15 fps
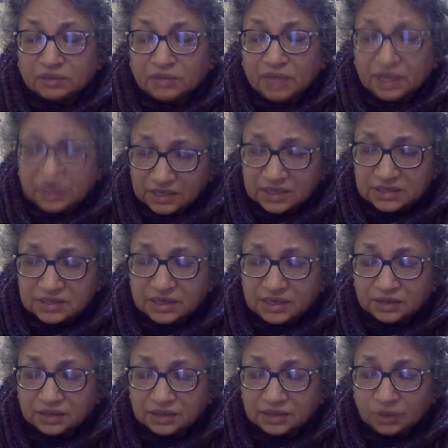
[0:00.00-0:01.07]
And they're
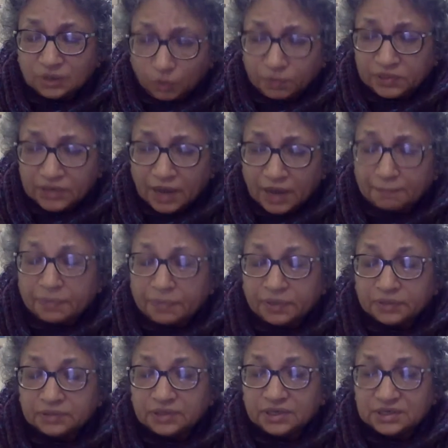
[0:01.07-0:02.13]
saying, open up.
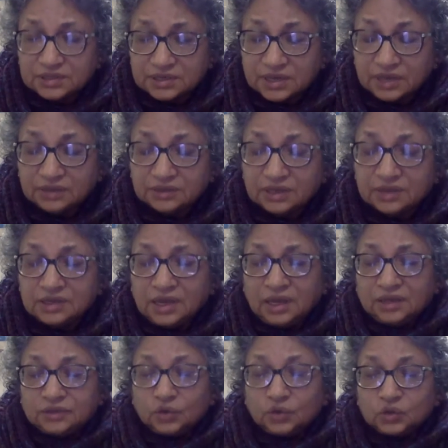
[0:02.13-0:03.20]
They're saying that
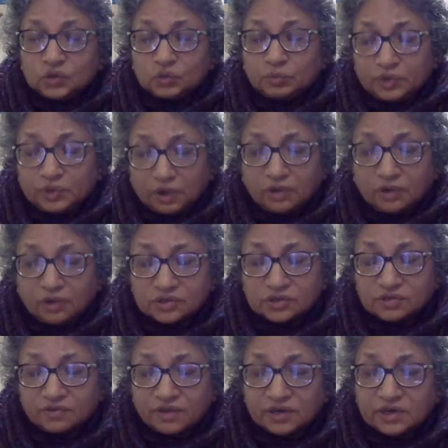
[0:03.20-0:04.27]
those who belong to
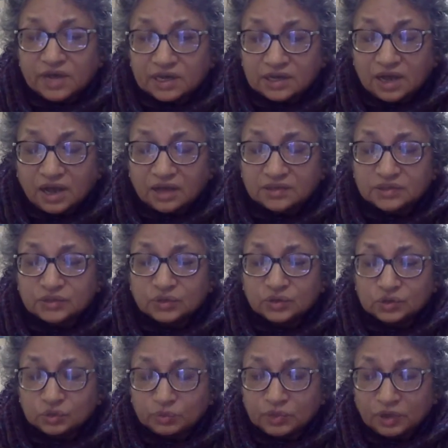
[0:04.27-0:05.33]
Savarna caste, those
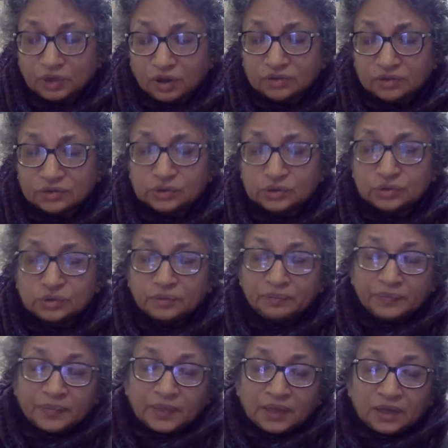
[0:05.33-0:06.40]
who belong to
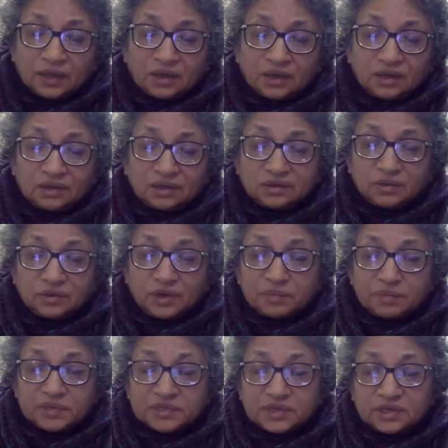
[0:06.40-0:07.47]
the
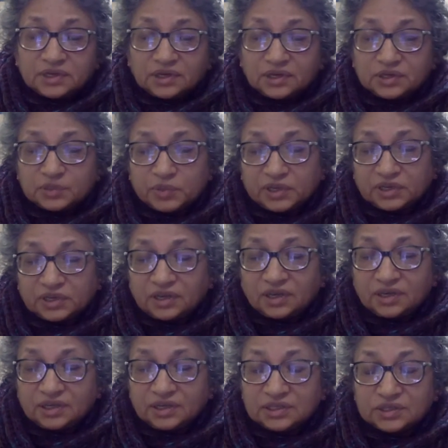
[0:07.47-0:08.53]
1% English speaking
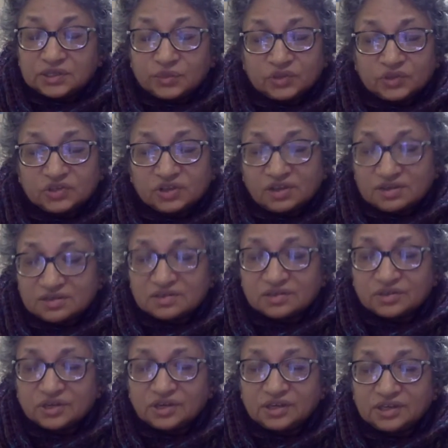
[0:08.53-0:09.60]
elite, which has
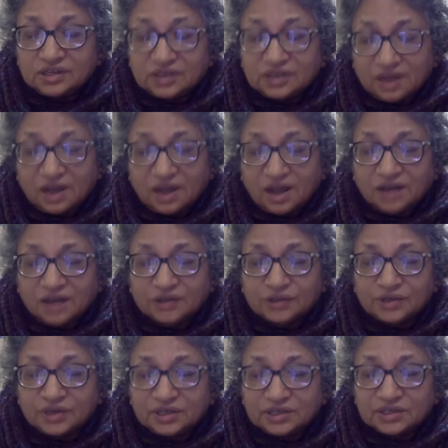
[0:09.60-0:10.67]
really
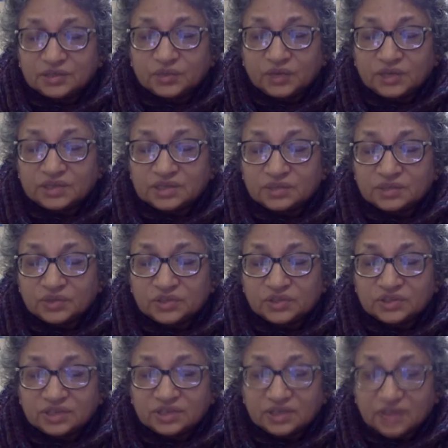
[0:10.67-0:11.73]
articulated the ways in which
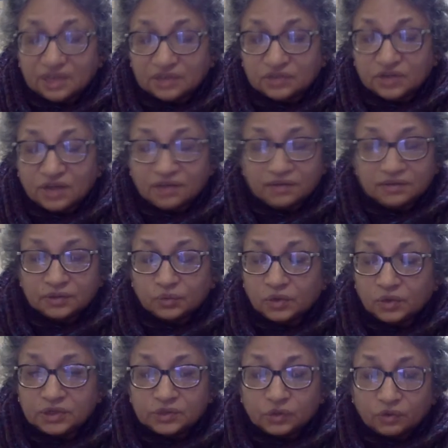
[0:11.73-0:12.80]
they can travel the
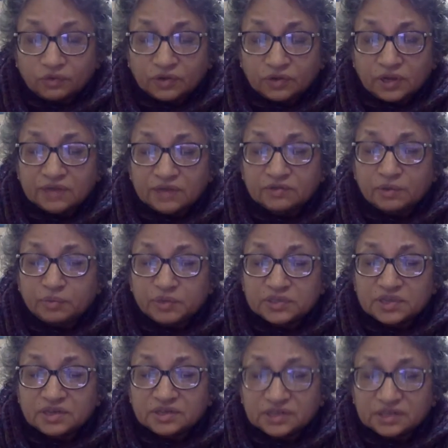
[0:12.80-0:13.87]
world over and
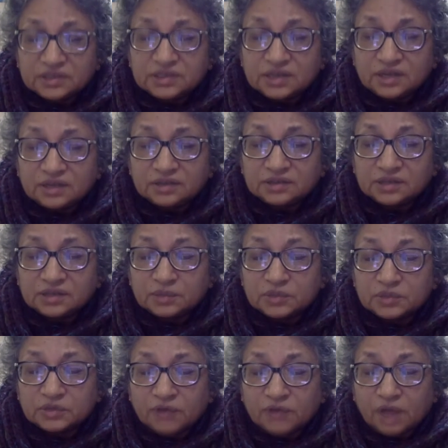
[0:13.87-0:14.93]
represent India in terms
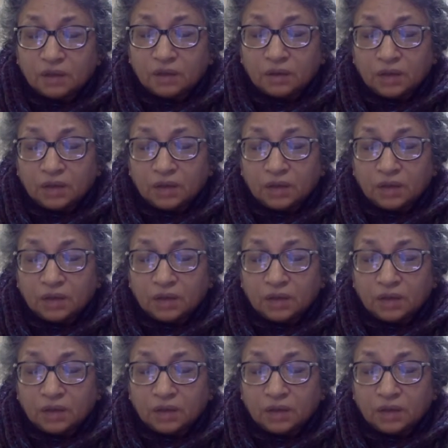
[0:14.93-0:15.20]
of how